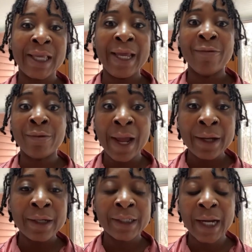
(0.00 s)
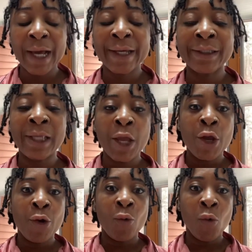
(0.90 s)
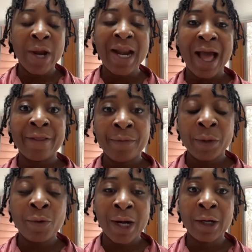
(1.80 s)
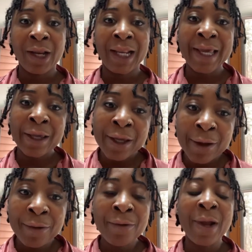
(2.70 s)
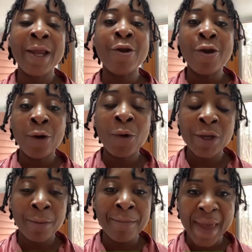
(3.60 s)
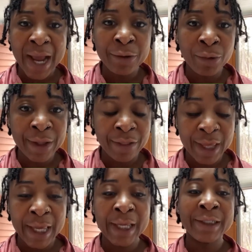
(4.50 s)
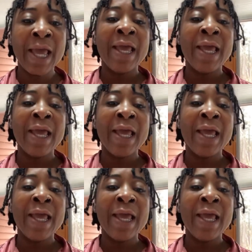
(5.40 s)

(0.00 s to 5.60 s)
and recognize when other people are not like you and know what your bandwidth is